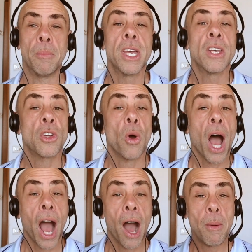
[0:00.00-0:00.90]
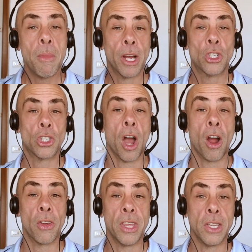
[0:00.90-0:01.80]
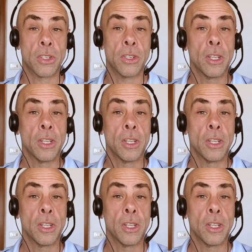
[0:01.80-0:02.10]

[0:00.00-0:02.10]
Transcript: So how much are these